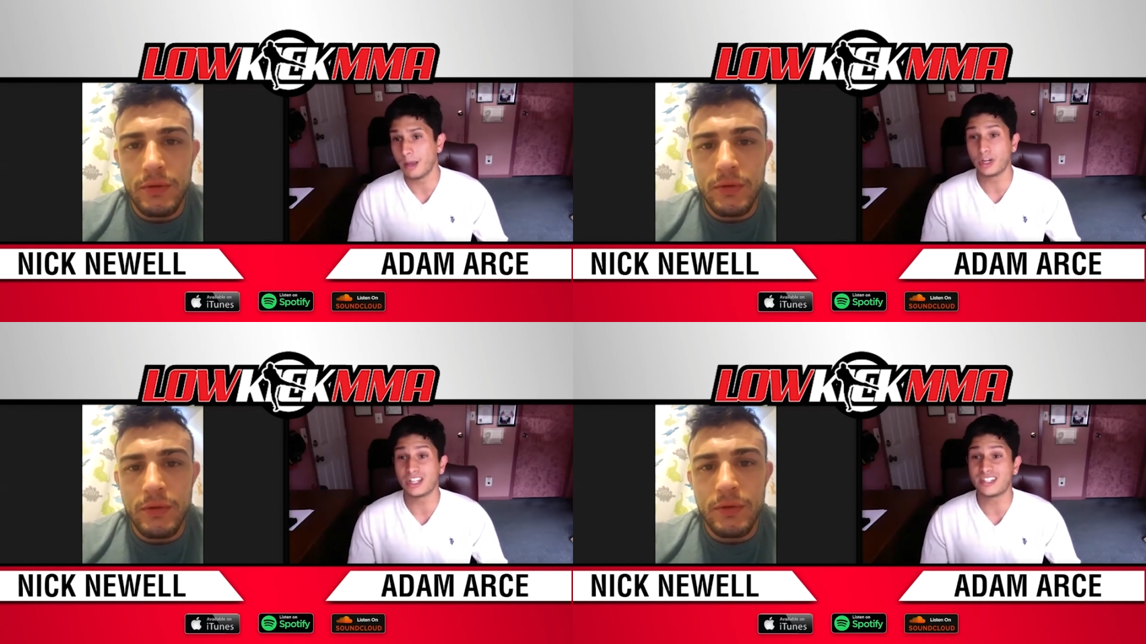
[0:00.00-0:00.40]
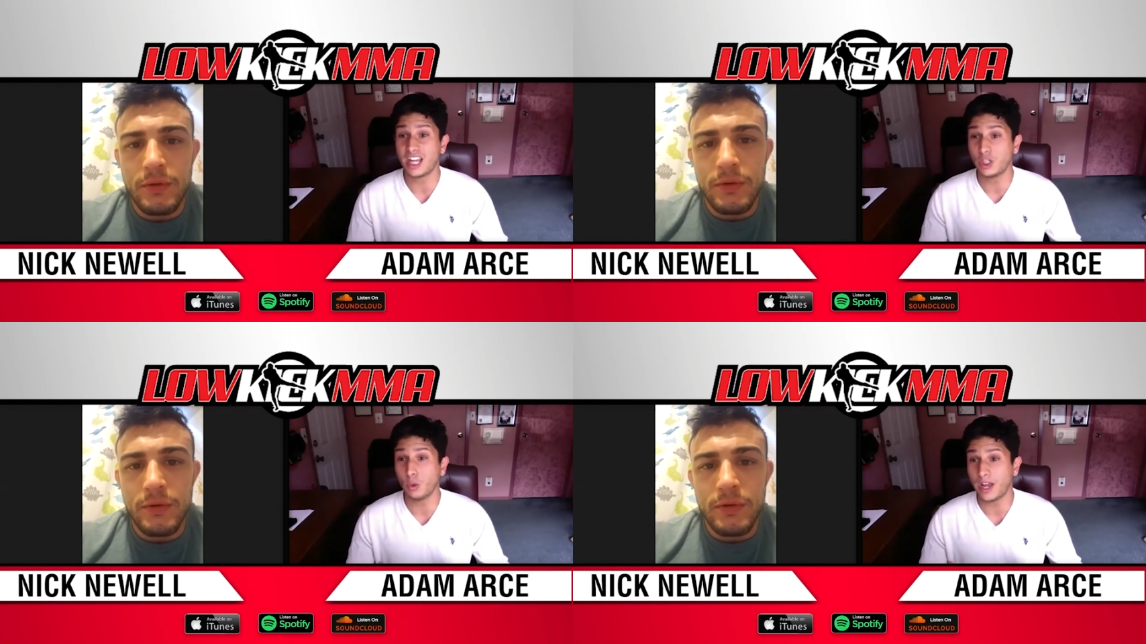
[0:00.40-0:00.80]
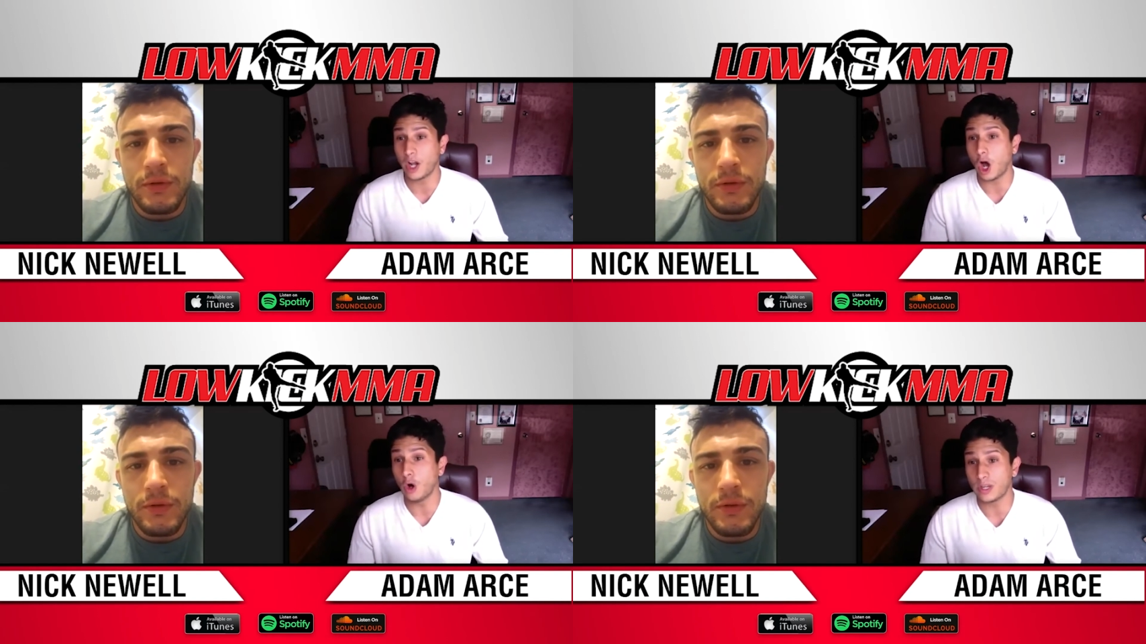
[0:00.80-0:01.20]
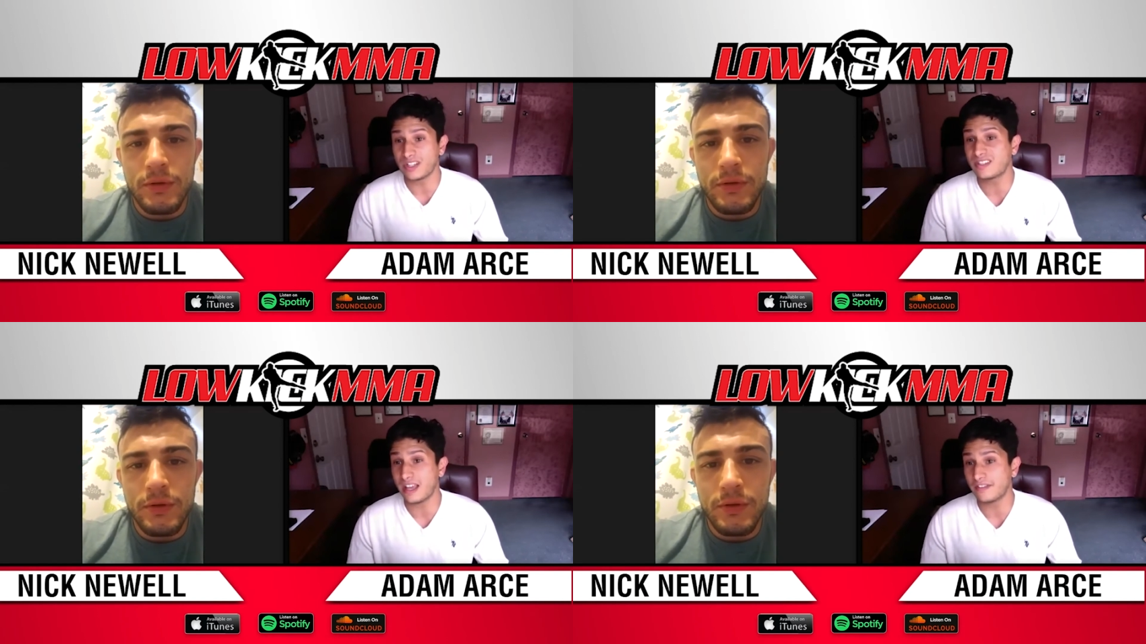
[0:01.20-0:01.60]
Speaker 1: but it said you went 0 and
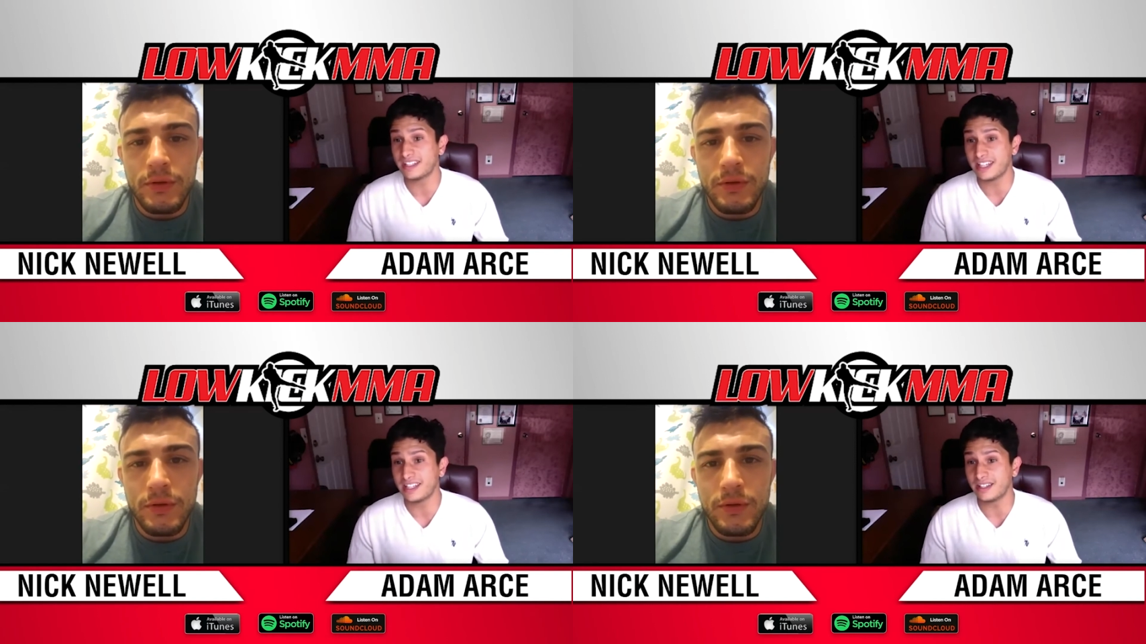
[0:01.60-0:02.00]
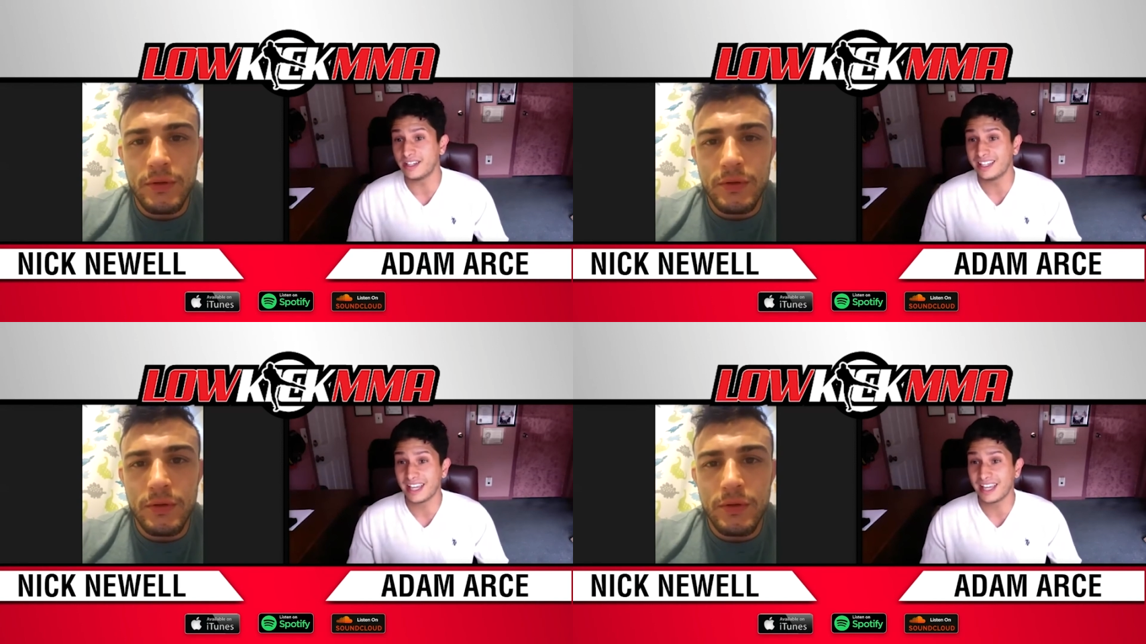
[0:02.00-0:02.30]
17,